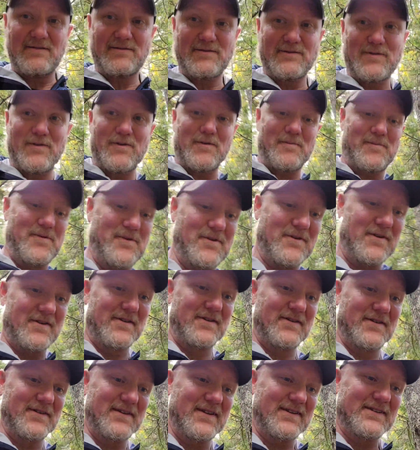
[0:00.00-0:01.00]
know I was a
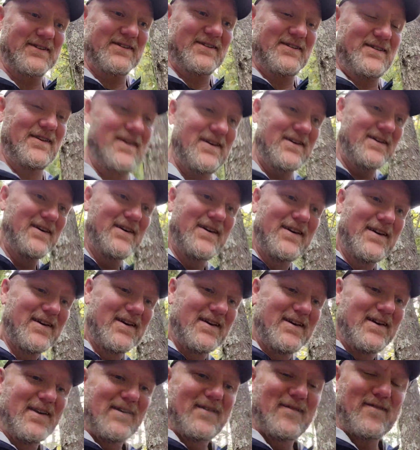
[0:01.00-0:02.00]
reporter. So, like, just
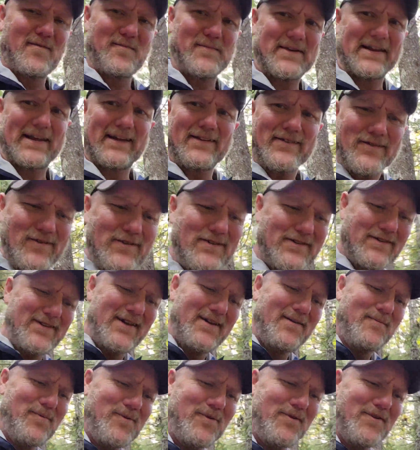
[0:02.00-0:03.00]
from an interest
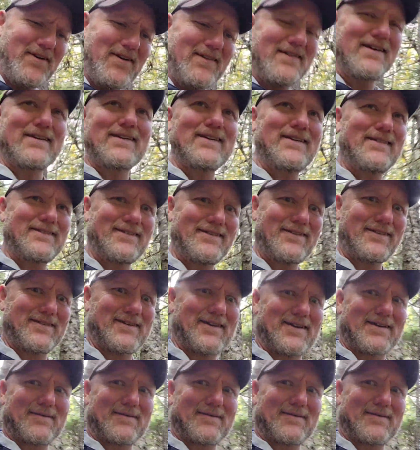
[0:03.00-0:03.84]
standpoint, like, it's just